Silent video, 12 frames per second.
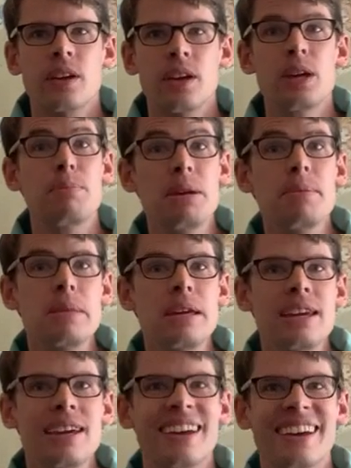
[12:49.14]
He beat
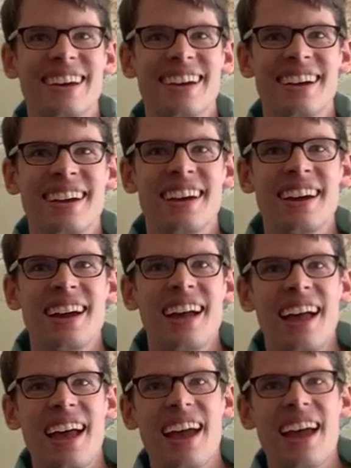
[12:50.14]
me.
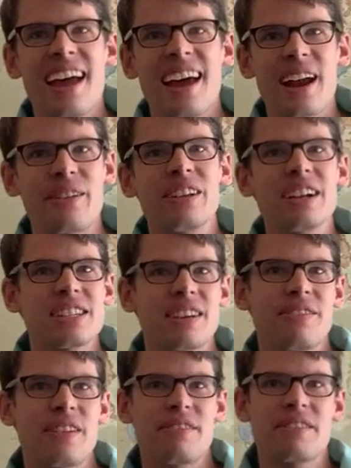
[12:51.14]
And I realized
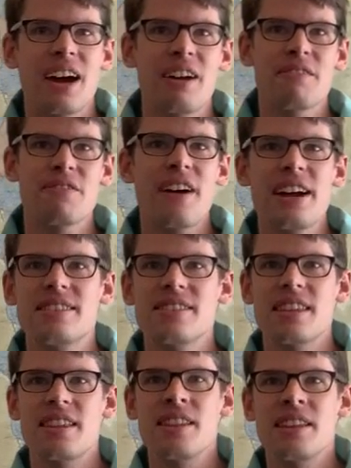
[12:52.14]
if God fights,
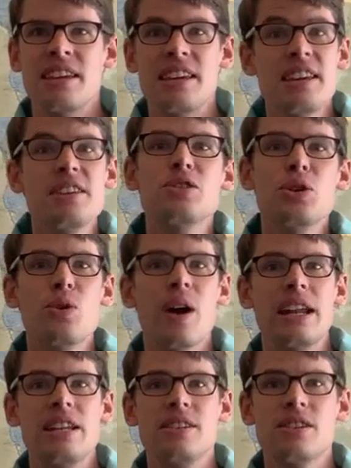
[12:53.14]
then he's who
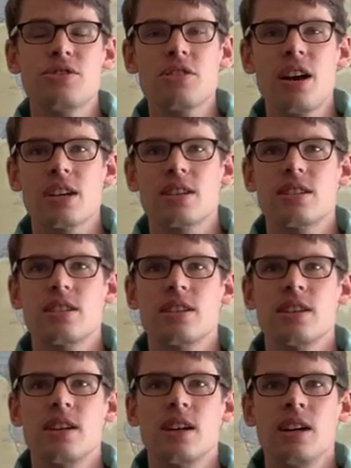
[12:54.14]
I need to trust,
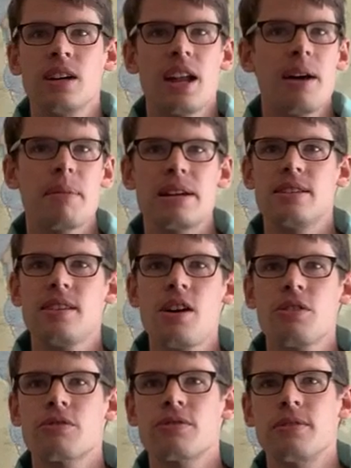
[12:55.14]
not
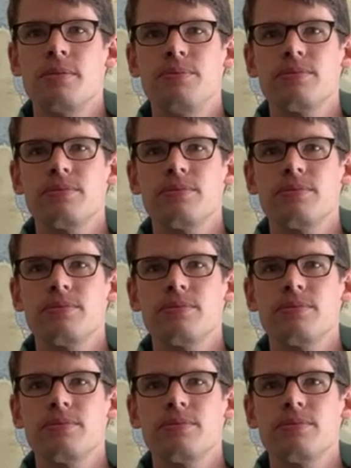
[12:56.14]
myself.